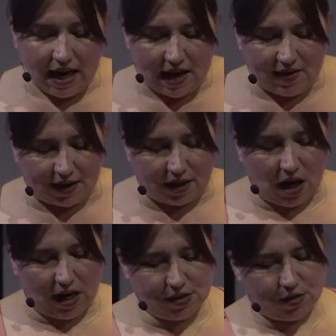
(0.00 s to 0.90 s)
And then
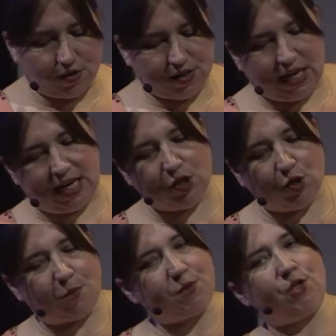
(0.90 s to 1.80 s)
Consul is
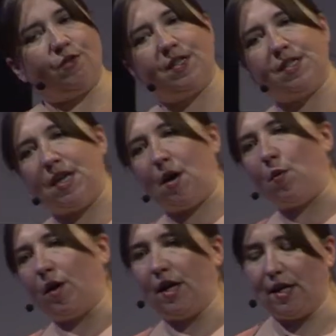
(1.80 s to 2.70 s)
HashiCorp service
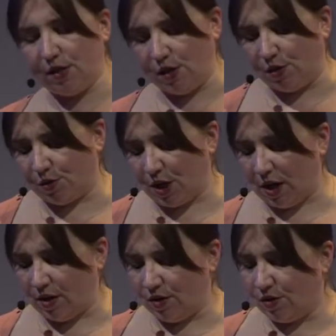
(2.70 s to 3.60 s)
networking
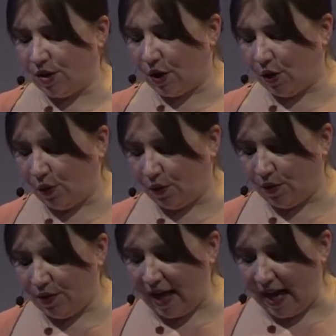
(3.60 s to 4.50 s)
solution. So
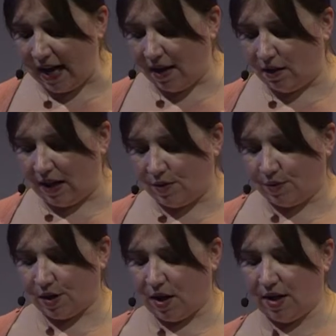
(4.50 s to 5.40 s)
that
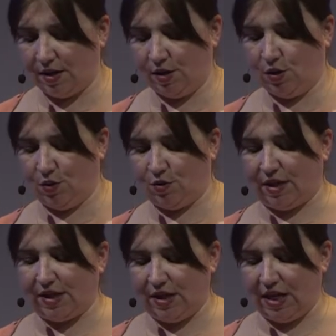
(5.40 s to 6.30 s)
allows us to
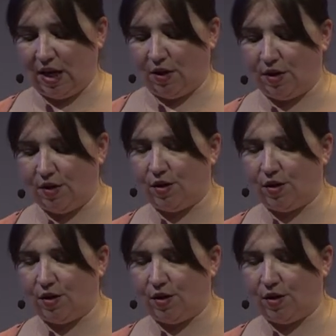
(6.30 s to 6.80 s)
address the talons